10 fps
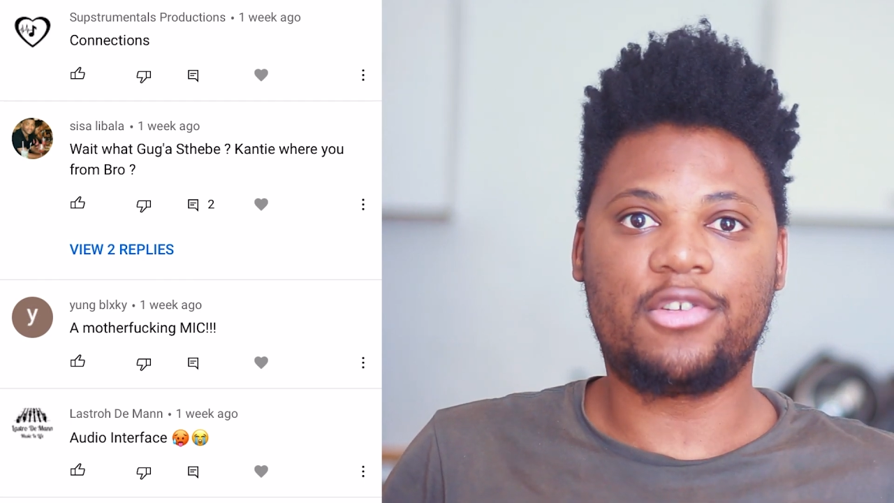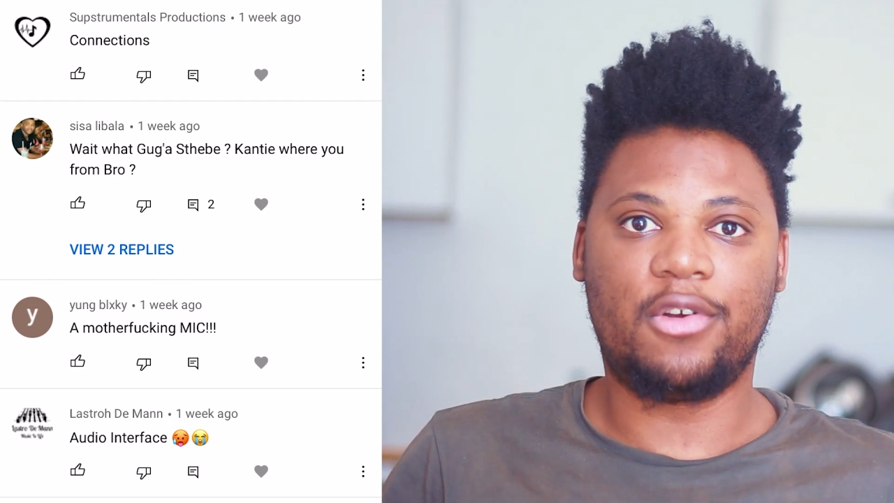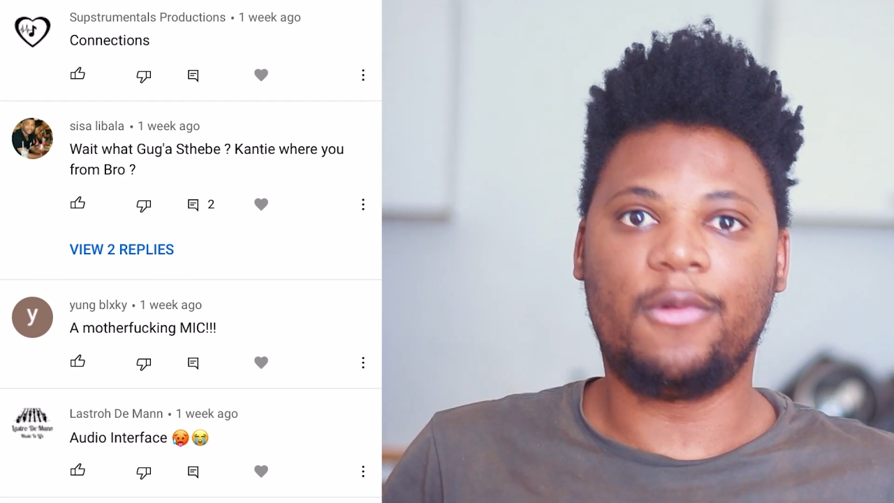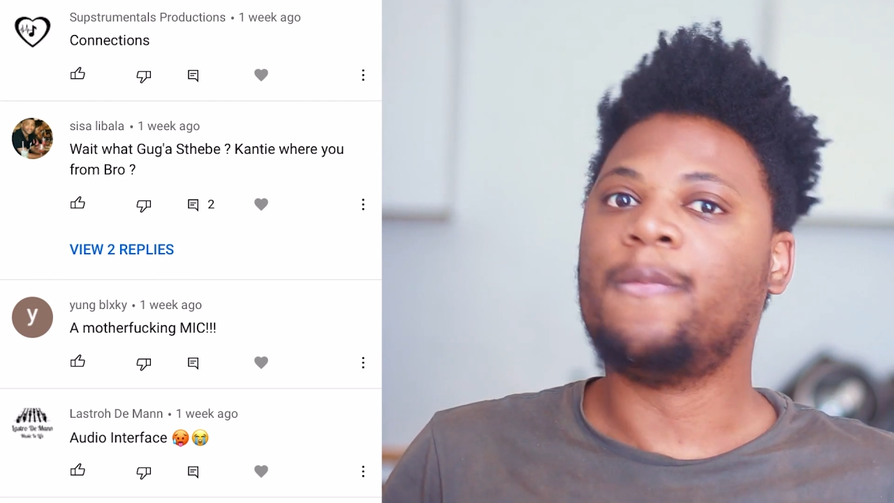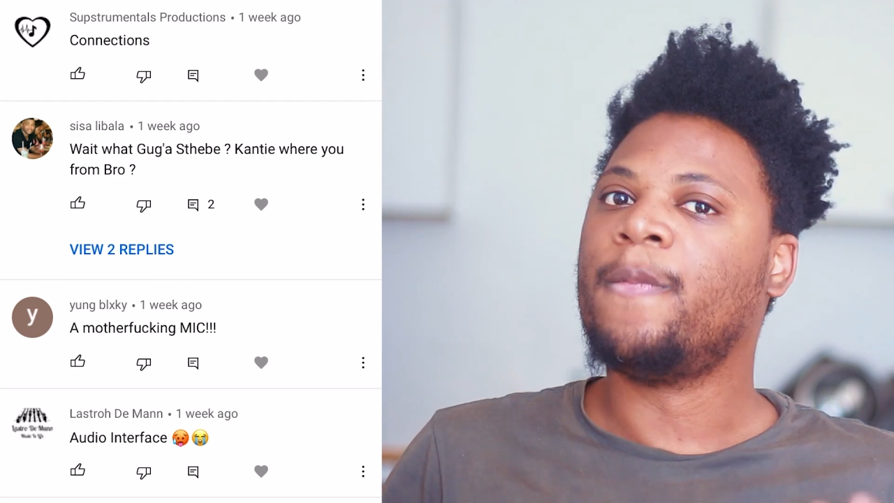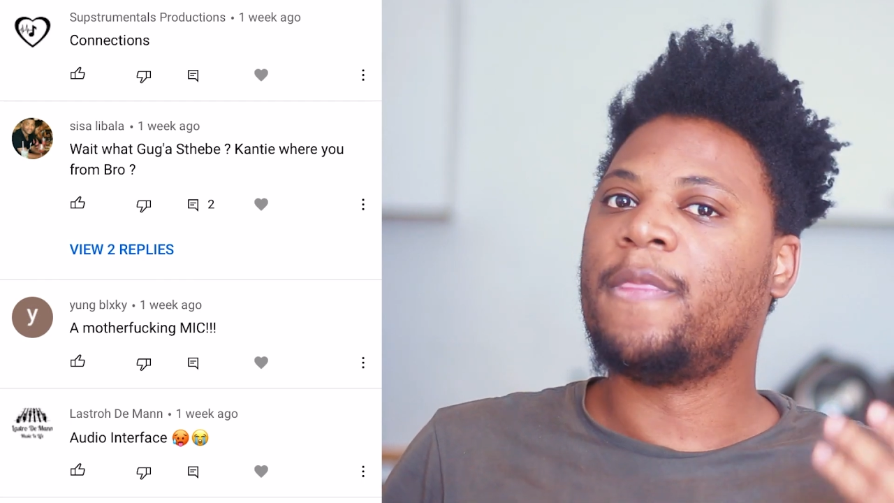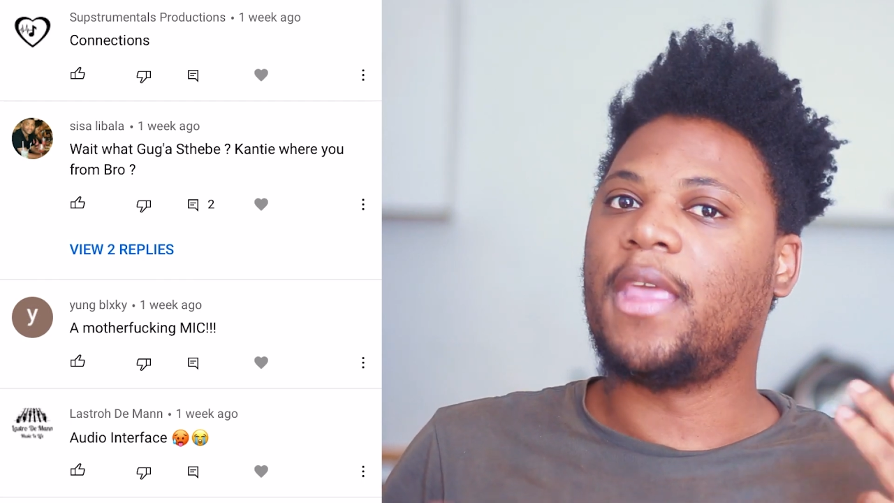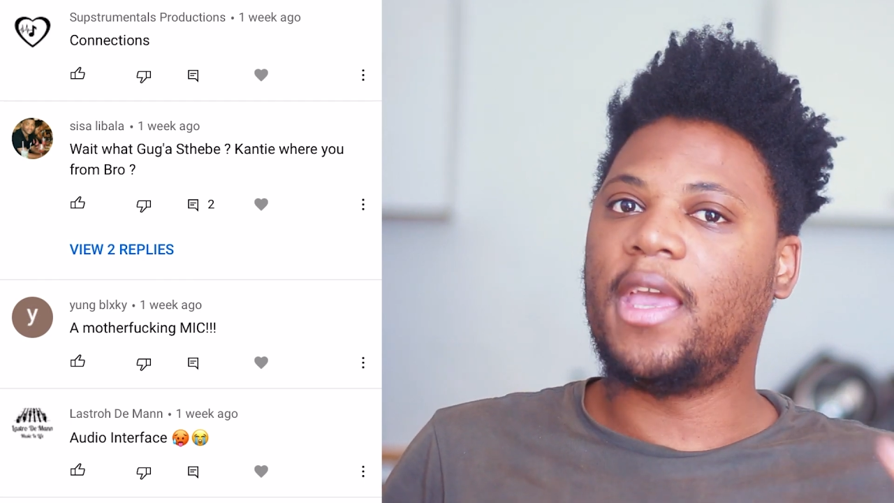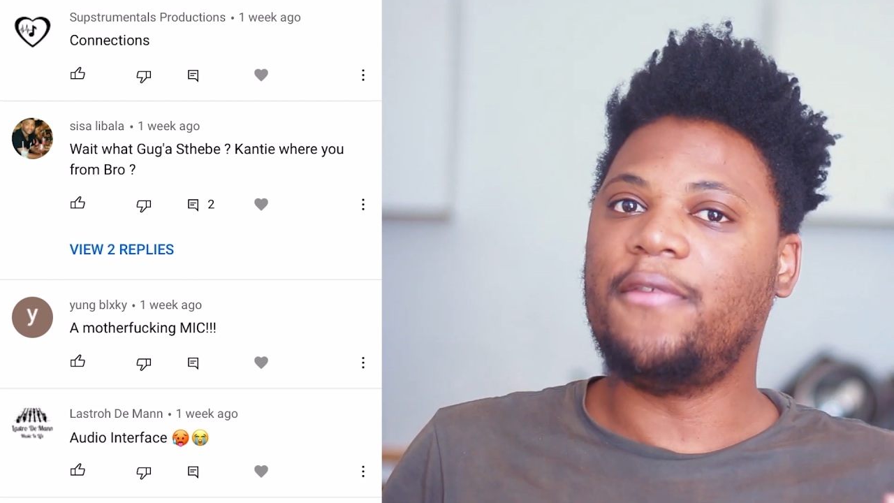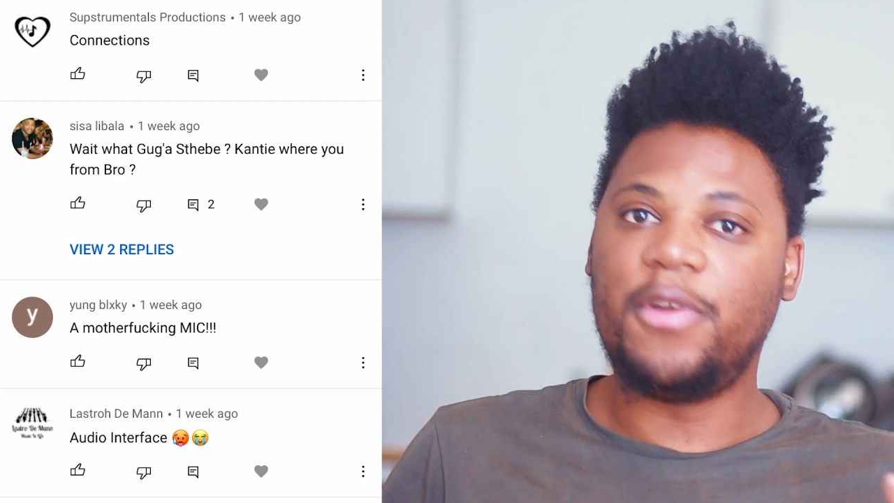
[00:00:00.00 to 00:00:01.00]
So
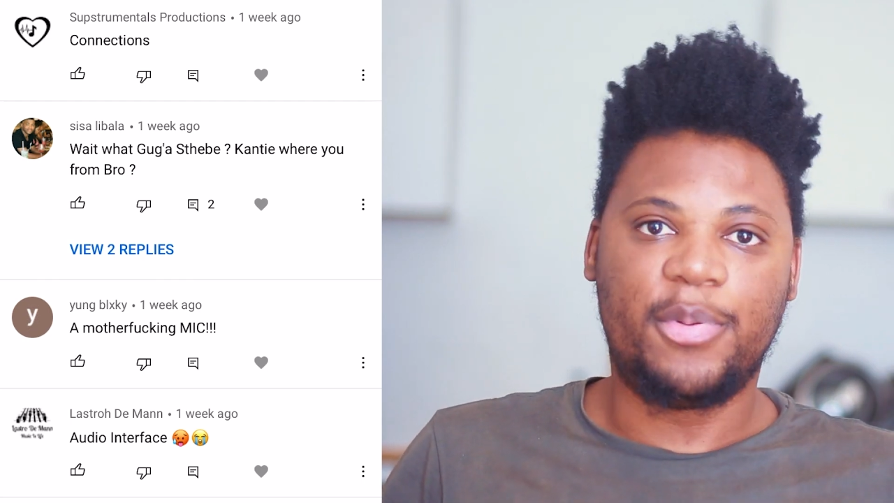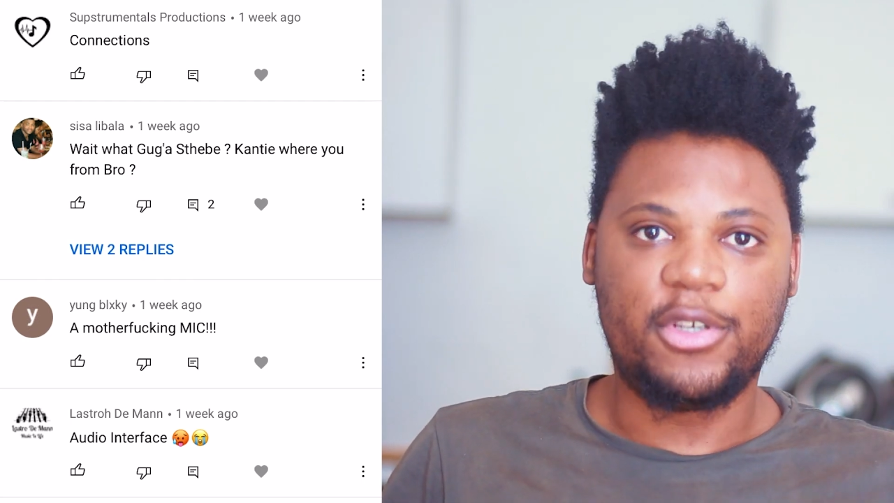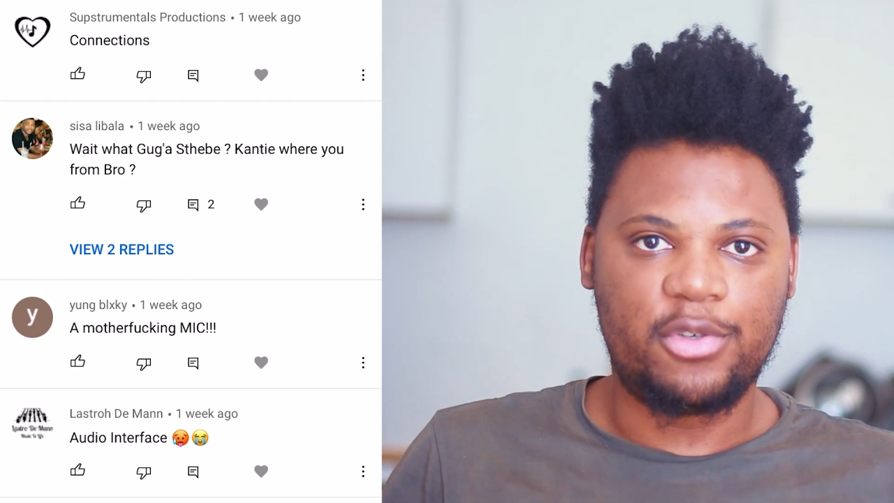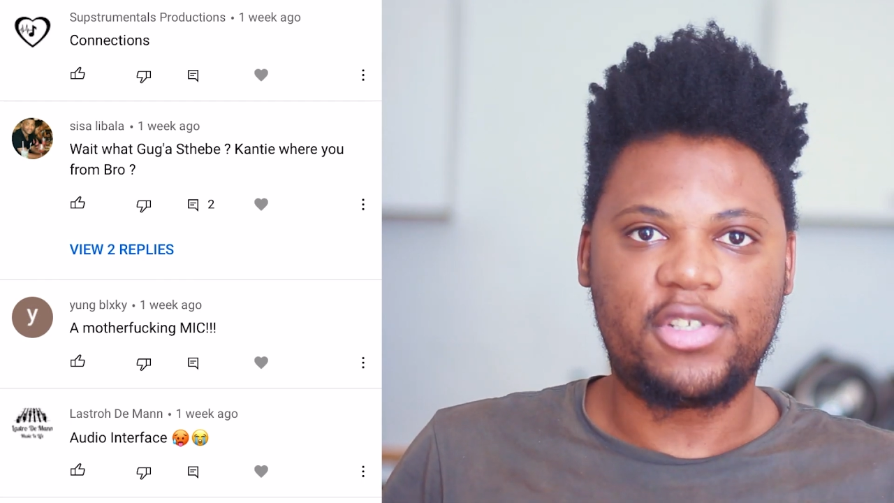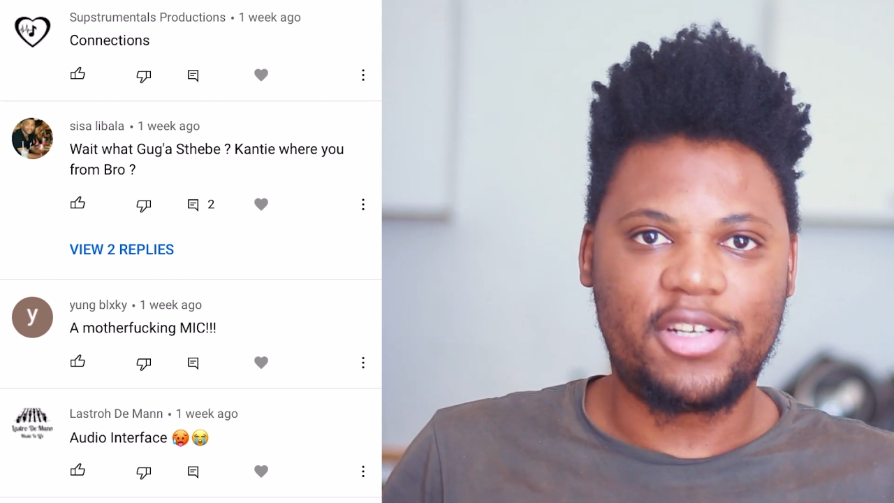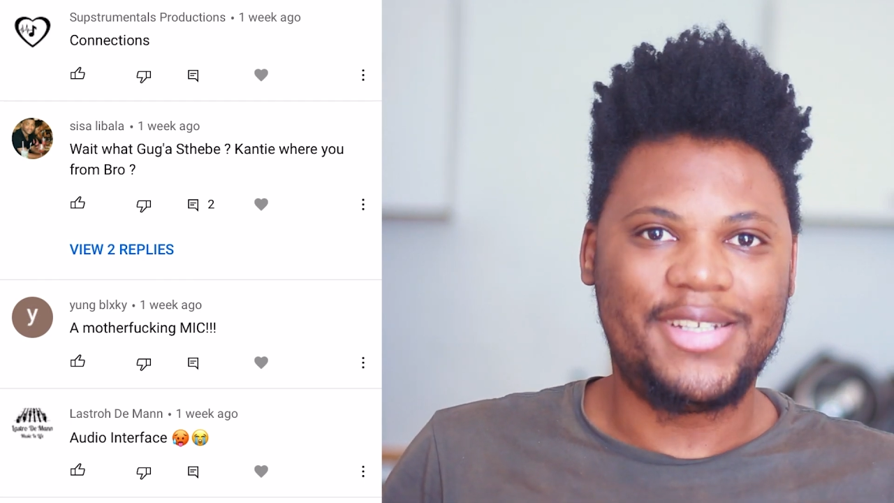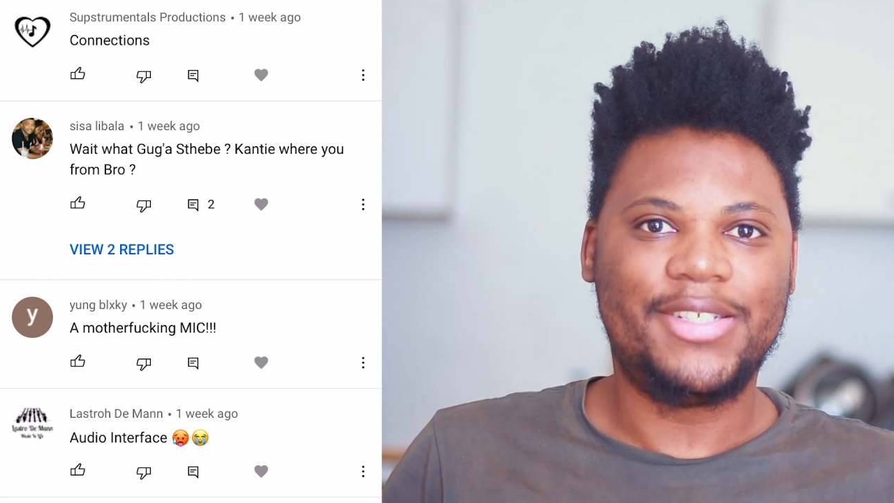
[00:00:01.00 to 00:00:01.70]
every producer